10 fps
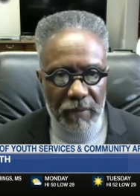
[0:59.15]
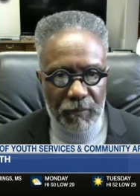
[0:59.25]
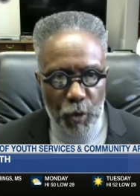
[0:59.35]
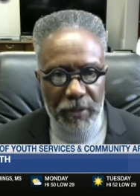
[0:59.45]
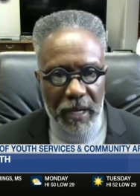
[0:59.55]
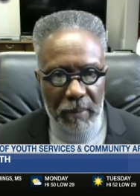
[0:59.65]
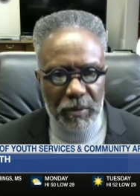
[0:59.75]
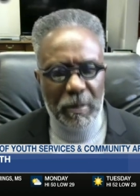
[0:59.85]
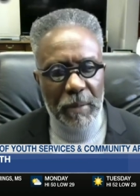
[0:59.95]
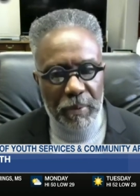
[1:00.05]
for them to
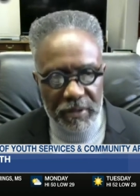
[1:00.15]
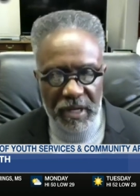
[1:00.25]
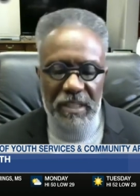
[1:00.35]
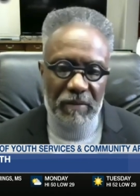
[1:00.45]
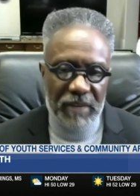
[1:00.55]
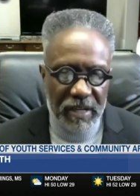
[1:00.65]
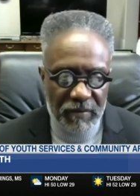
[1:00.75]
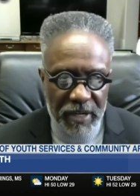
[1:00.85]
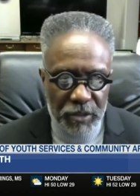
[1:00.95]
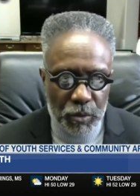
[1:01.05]
be productive
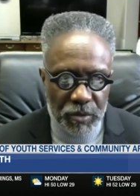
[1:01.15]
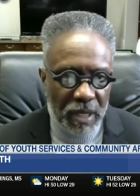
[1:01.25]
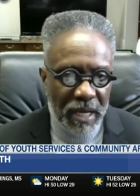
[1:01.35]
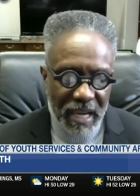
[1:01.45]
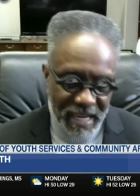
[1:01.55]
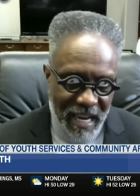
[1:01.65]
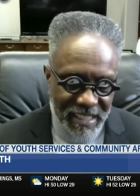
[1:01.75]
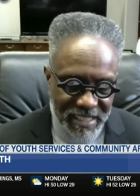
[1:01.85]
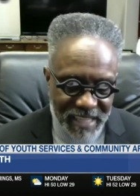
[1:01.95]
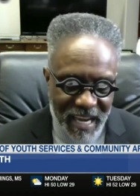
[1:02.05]
individuals in our
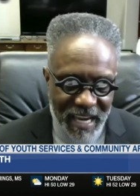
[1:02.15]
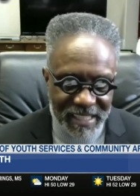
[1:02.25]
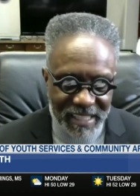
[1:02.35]
society.